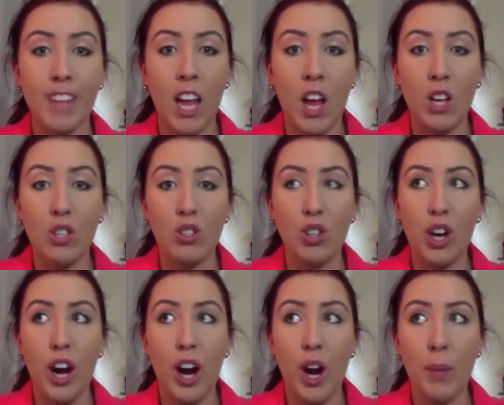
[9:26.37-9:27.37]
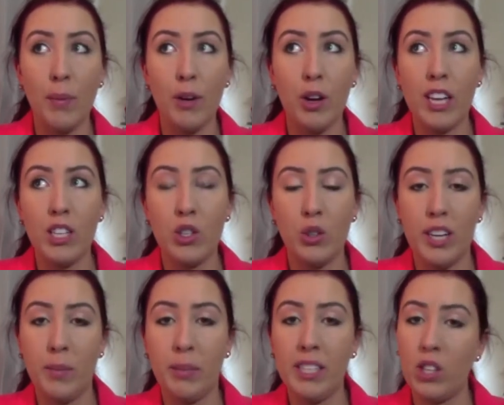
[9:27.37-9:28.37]
So I hope you enjoyed.
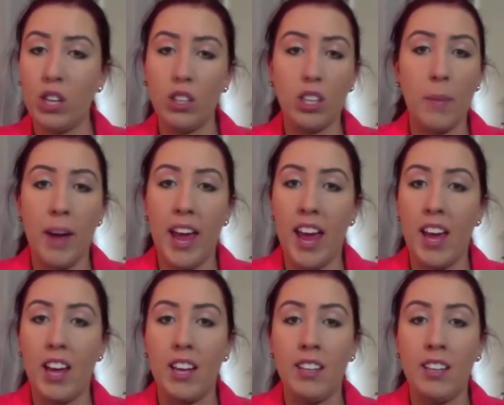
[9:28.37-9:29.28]
Please don't look at my hair.